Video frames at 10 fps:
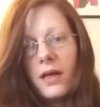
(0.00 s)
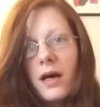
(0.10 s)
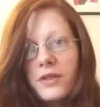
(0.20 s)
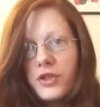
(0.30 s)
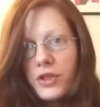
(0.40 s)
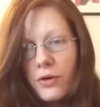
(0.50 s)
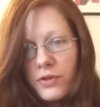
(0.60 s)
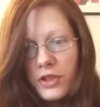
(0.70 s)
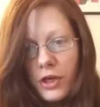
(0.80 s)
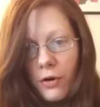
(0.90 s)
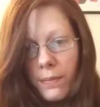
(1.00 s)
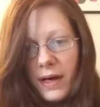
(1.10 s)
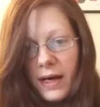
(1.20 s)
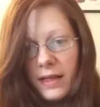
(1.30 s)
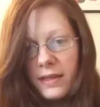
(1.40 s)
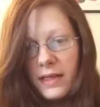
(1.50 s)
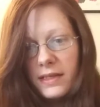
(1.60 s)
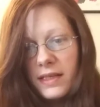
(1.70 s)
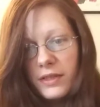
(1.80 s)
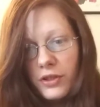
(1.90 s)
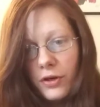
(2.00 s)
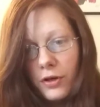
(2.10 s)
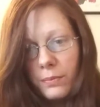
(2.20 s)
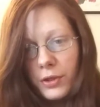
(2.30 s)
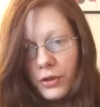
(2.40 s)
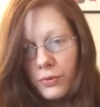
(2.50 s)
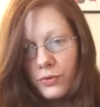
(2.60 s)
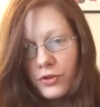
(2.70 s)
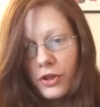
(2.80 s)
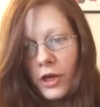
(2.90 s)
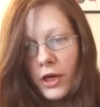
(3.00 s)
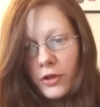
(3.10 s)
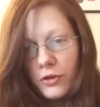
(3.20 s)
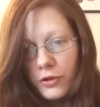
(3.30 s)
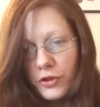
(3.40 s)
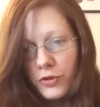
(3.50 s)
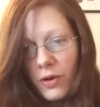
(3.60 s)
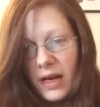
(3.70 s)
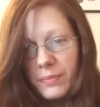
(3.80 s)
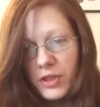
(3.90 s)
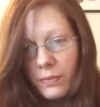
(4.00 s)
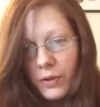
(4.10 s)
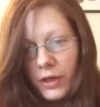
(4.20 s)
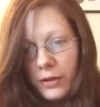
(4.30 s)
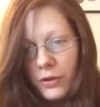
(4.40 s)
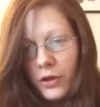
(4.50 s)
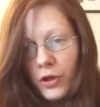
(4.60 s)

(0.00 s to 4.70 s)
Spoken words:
A sociopath is a term used to describe someone